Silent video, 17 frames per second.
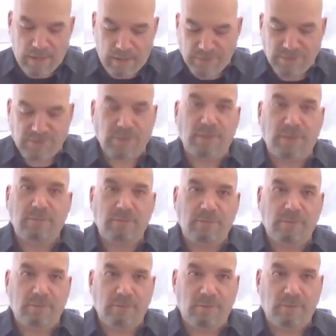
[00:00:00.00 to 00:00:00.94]
sent
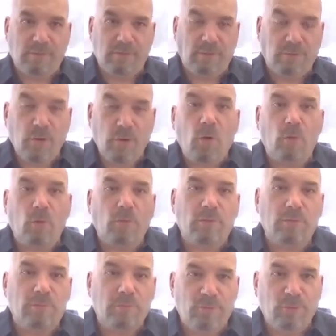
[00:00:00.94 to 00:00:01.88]
a
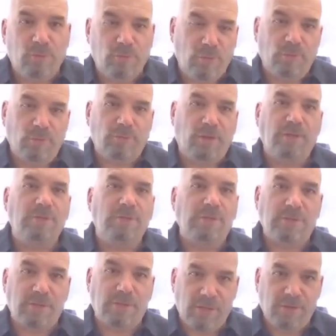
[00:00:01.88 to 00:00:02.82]
note to those
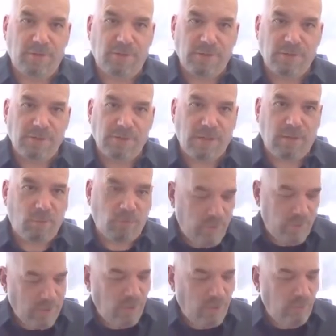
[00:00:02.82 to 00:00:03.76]
legislators and say, well,
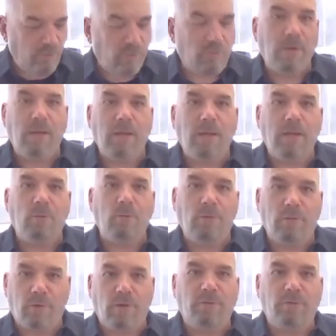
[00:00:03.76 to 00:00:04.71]
thank you for meeting
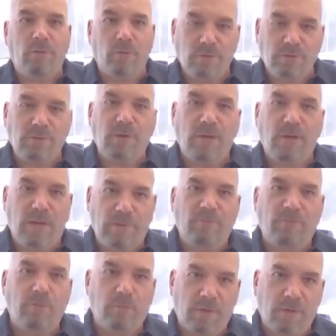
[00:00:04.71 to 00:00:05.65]
with our folks who came
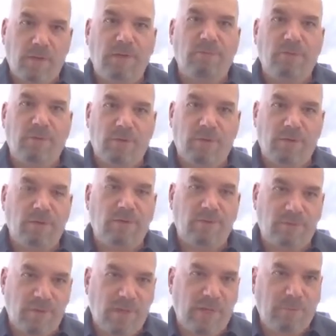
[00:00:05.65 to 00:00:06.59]
from Cleveland on
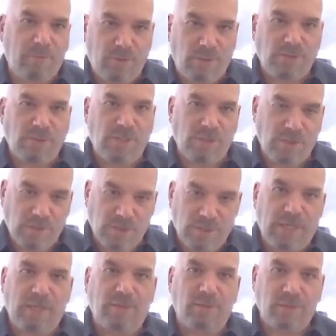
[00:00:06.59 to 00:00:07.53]
this day. Appreciate you
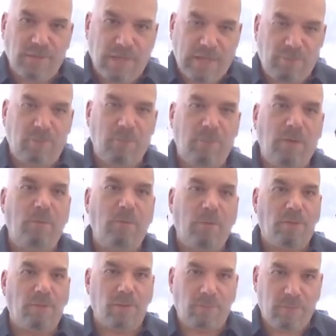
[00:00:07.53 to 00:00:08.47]
taking the time to meet
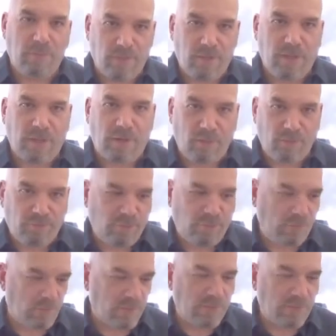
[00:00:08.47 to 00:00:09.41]
with them, and thank you for your